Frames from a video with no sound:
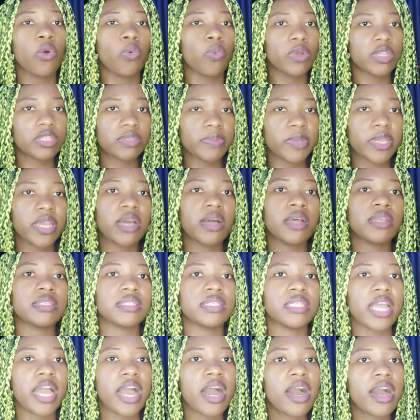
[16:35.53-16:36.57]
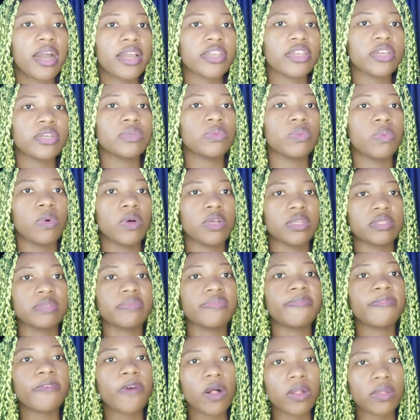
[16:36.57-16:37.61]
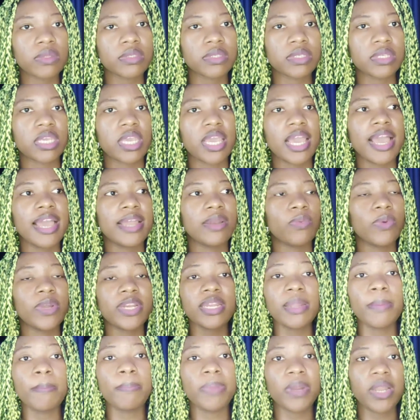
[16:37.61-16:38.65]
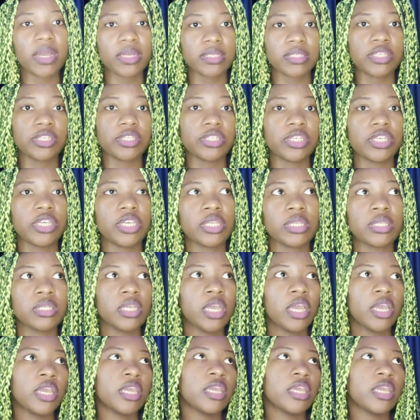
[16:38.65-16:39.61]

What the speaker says: was because the iron was faulty, and when they plugged it in,